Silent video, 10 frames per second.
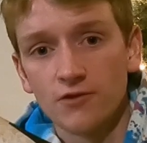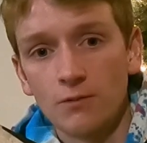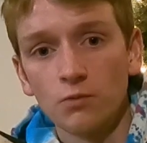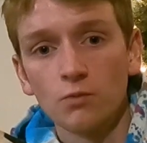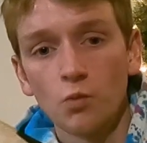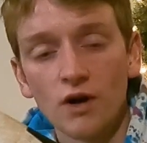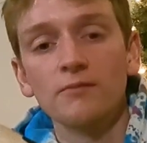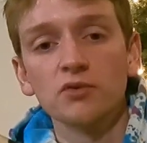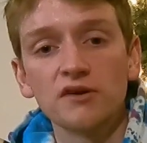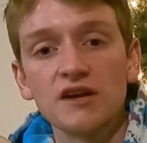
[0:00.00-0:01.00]
for what
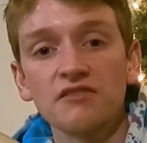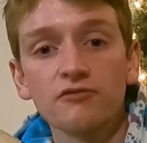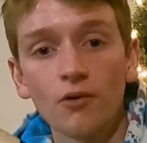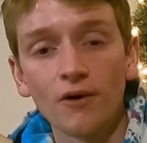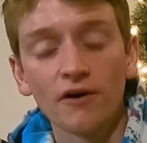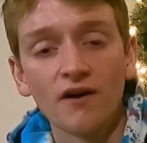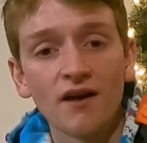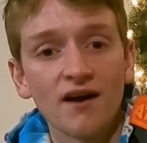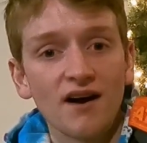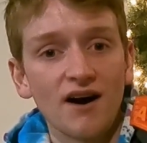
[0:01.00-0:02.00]
I'm looking for.
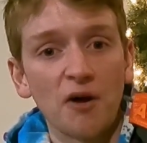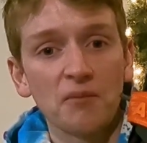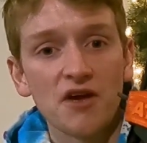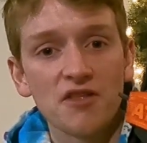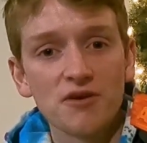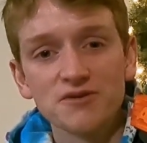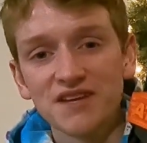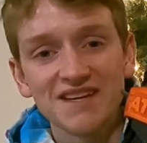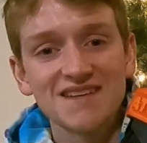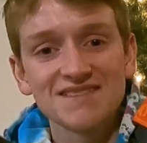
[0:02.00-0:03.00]
Those
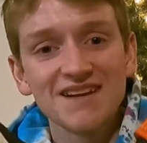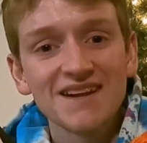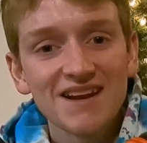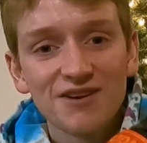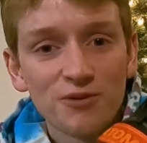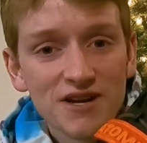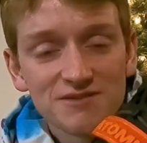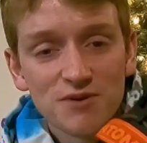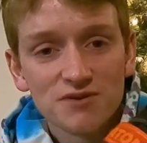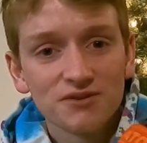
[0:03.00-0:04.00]
like designated race
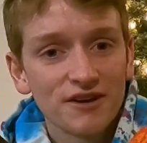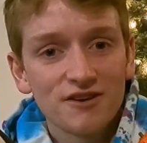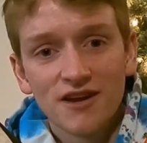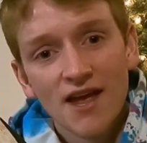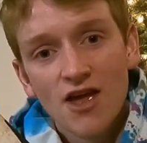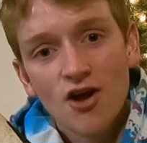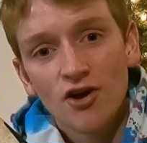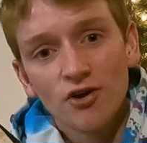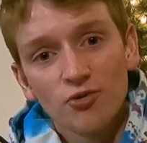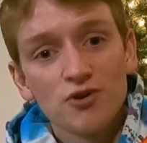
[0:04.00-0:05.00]
boots look
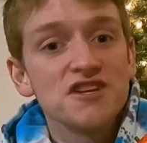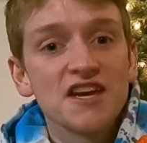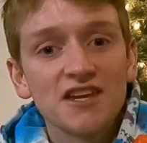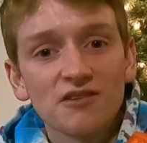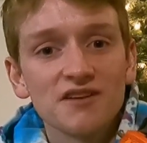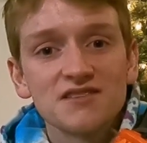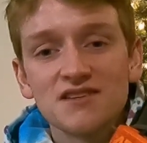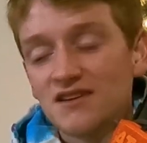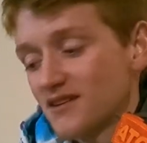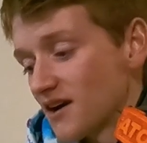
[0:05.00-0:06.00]
ridiculous,
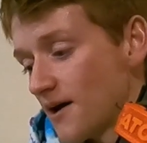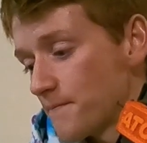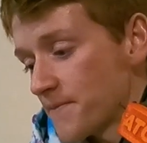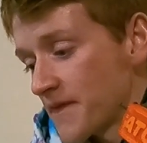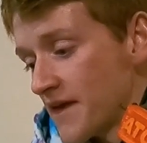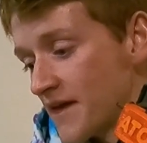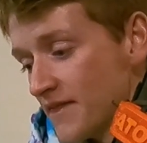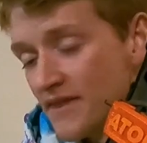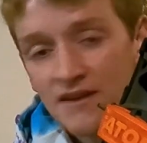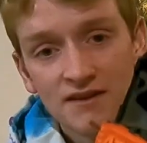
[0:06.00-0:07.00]
and
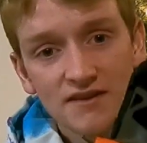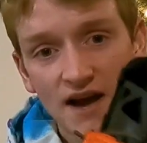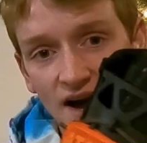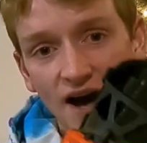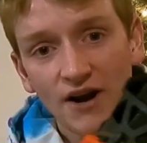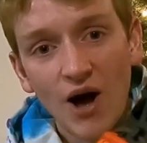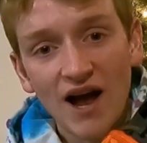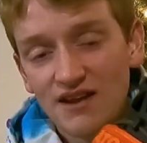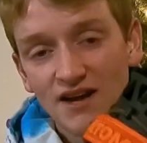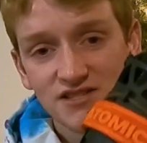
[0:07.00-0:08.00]
yeah, I don't know.
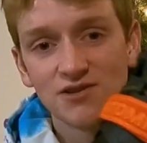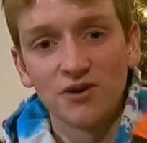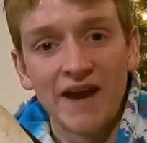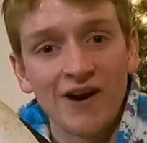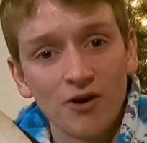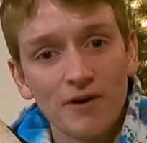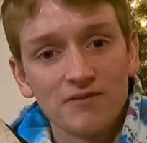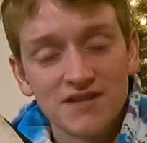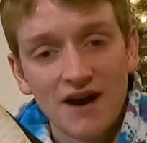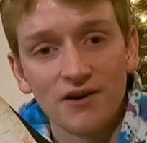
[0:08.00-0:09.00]
I still care
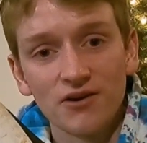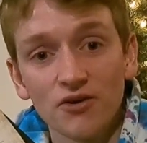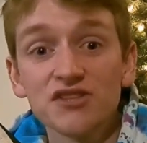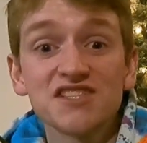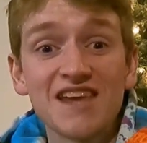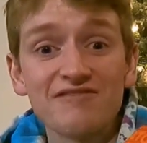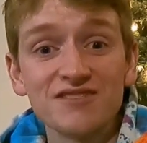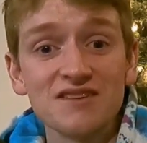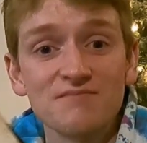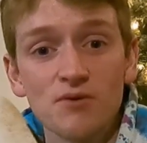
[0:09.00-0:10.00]
about downhill
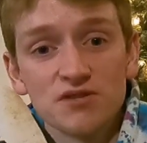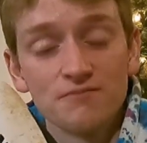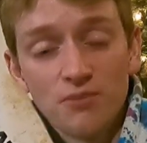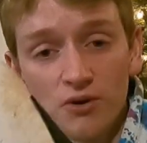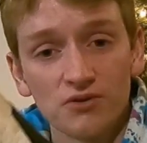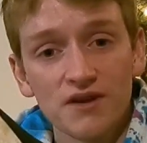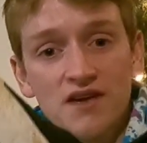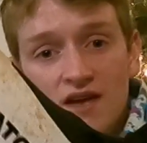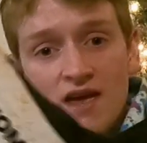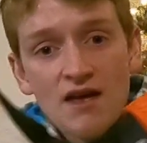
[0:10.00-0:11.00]
safety most importantly. And
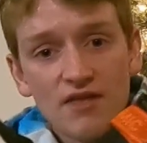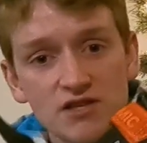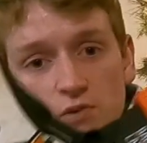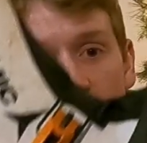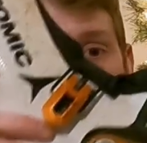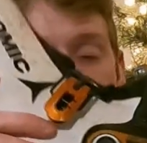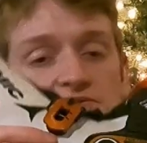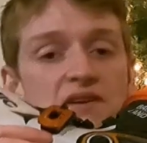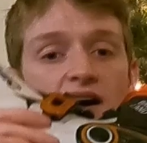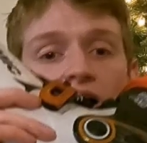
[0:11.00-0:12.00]
that's why I
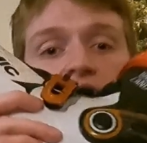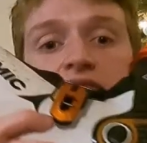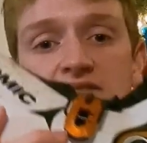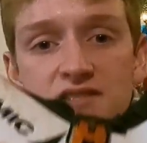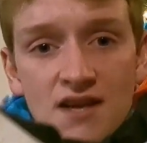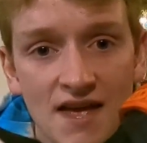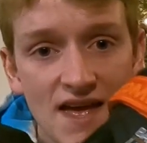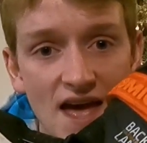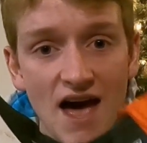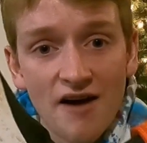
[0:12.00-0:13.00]
actually got this
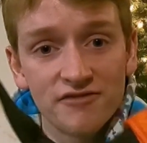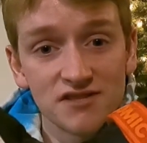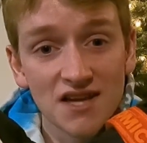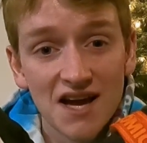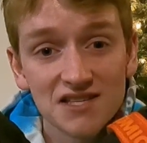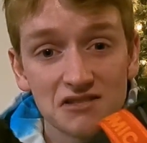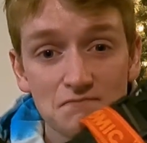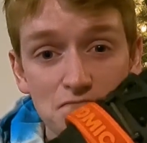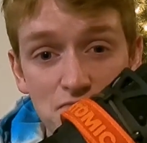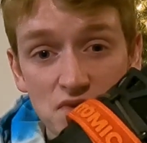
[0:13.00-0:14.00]
half a size
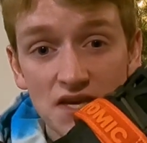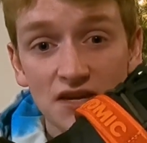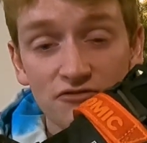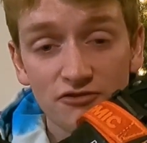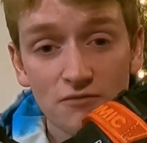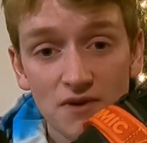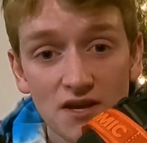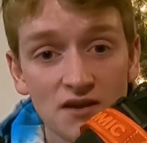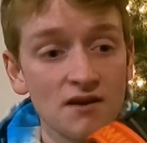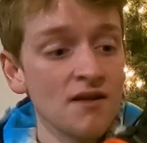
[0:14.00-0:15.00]
big for
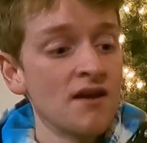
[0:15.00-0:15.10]
me,